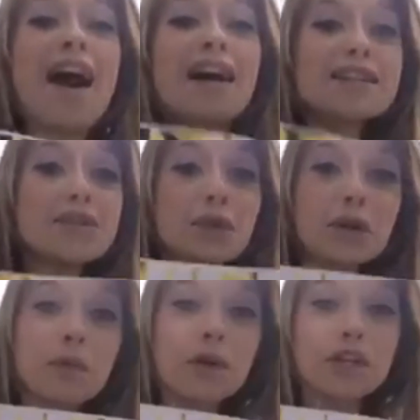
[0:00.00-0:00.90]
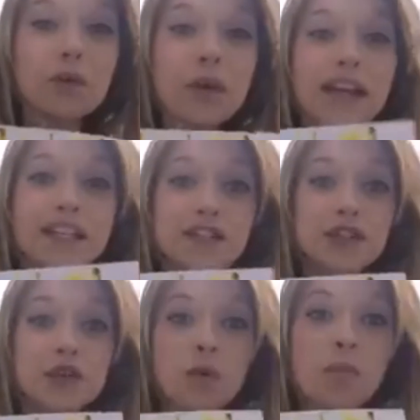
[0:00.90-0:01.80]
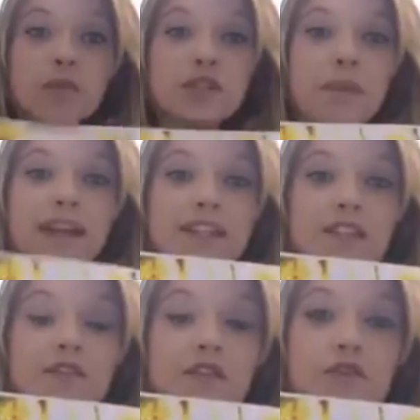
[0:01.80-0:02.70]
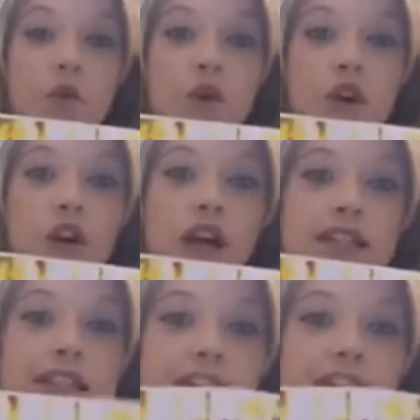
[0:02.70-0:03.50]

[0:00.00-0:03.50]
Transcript: I just want to put you into a perspective for a